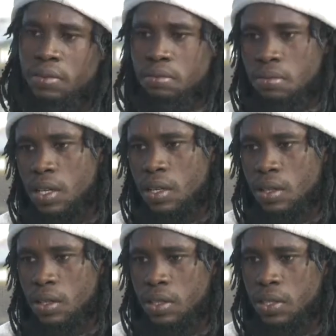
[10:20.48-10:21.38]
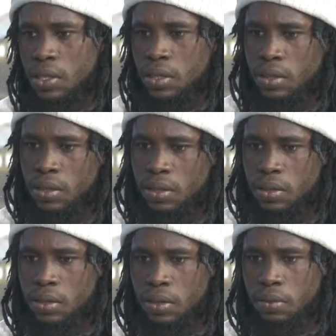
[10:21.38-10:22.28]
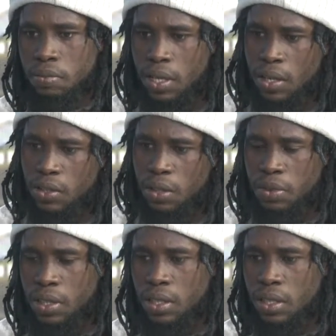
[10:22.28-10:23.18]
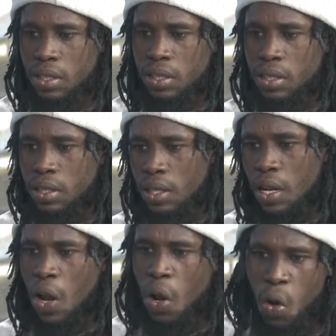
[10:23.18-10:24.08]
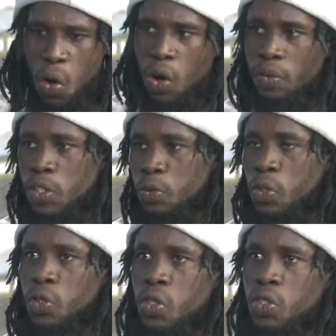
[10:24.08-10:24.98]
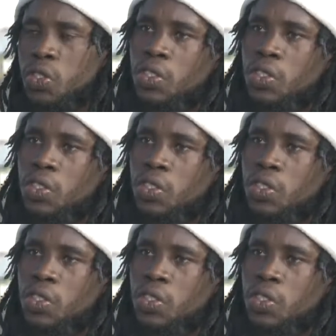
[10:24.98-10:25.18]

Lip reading: it's because of the law of the sponsors